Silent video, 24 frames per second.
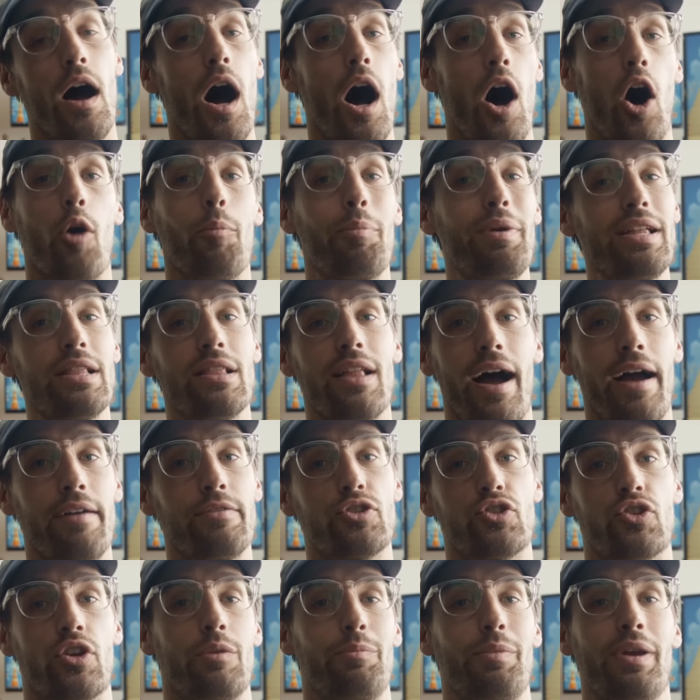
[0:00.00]
I'll be live
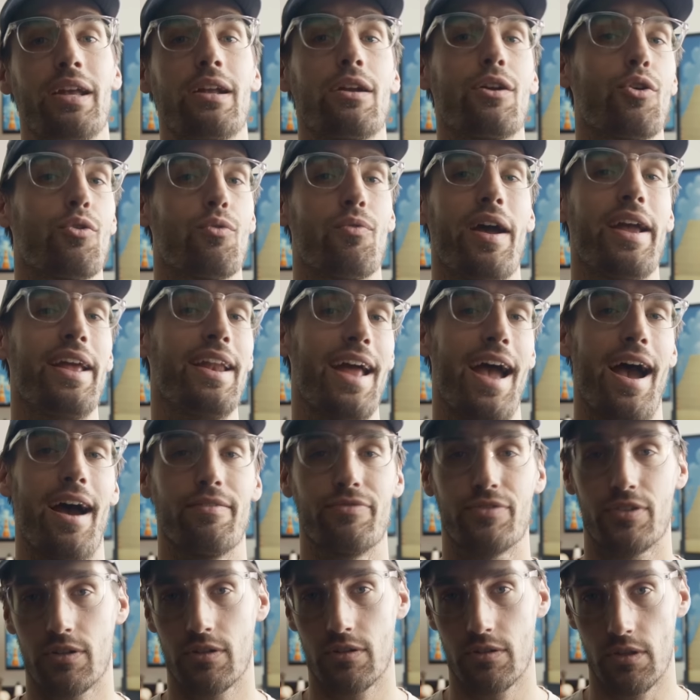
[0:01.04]
streaming right
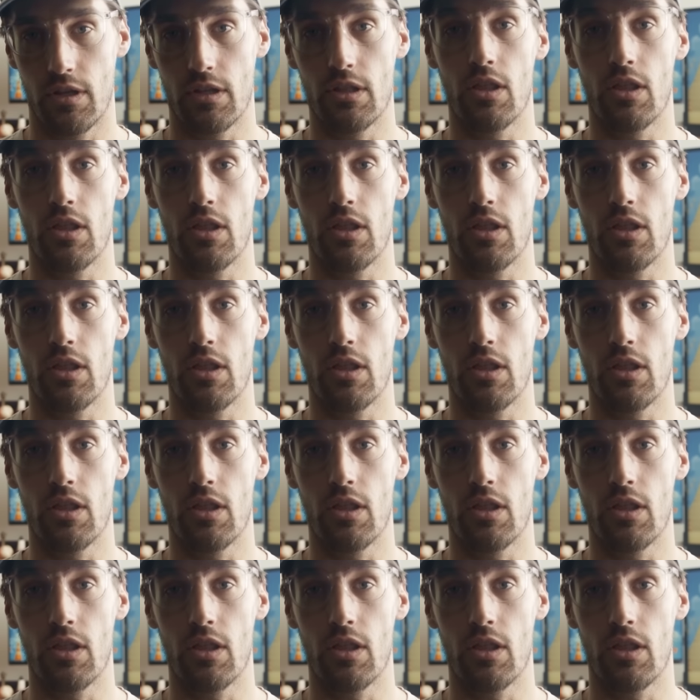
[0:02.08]
after the